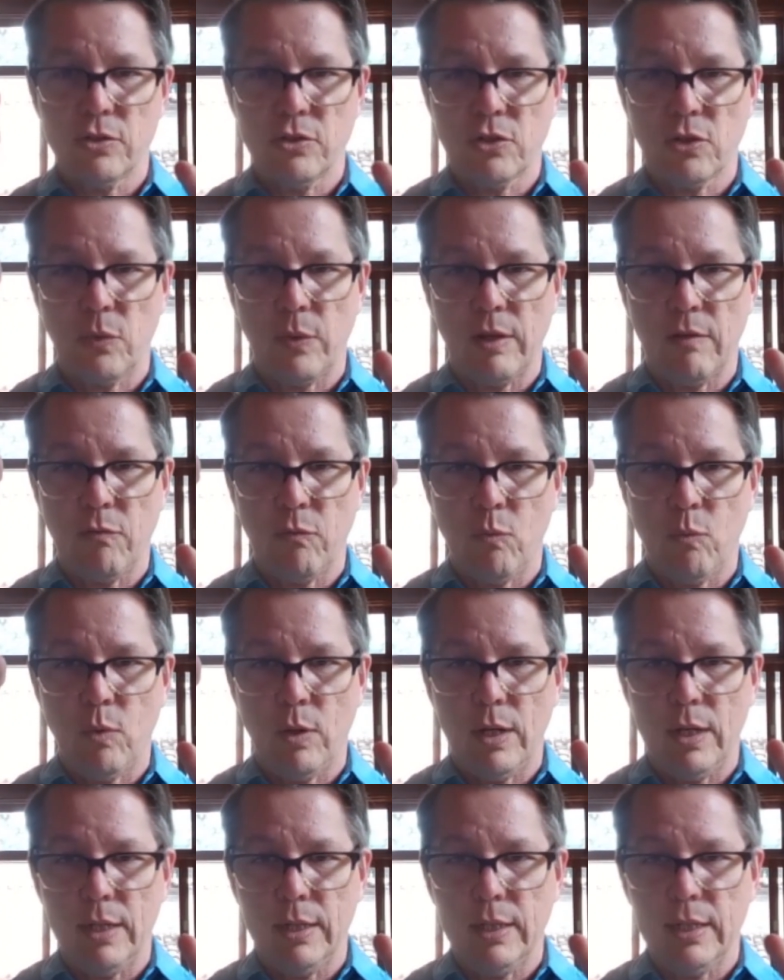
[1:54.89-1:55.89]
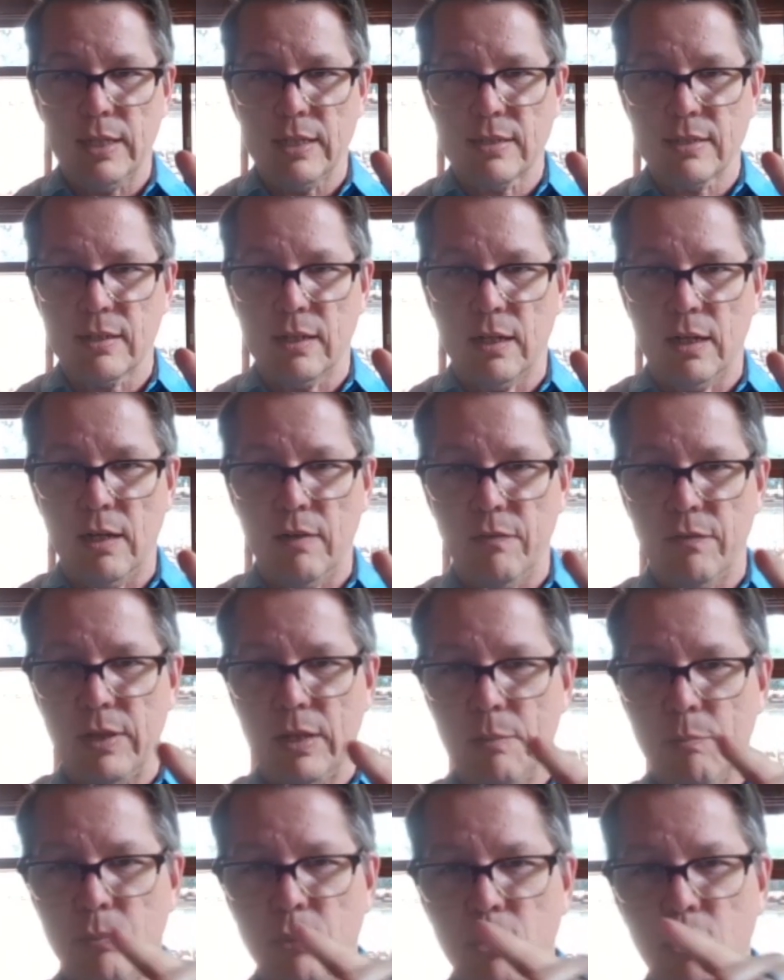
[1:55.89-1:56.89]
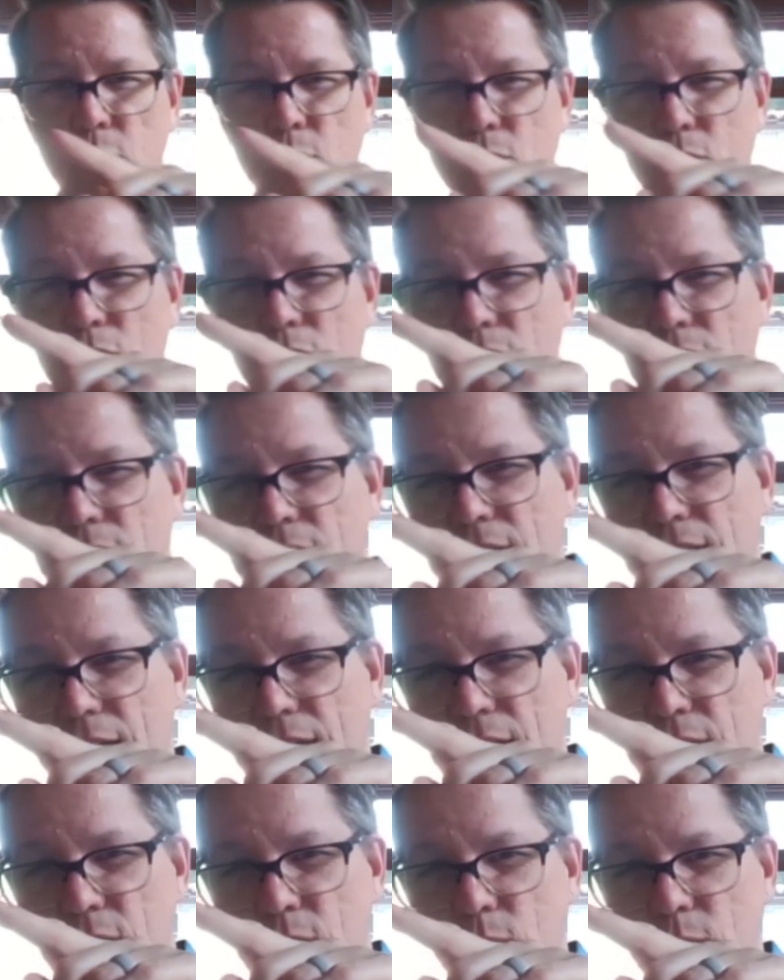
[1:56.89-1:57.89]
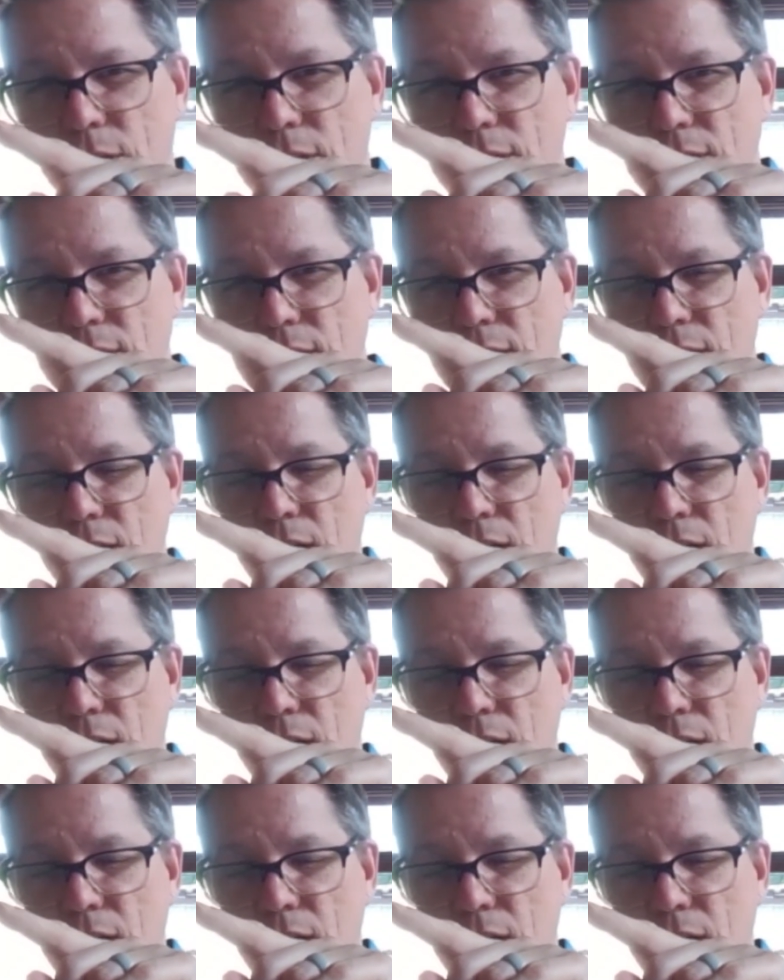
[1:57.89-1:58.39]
So if one gets off, it pulls the other ones.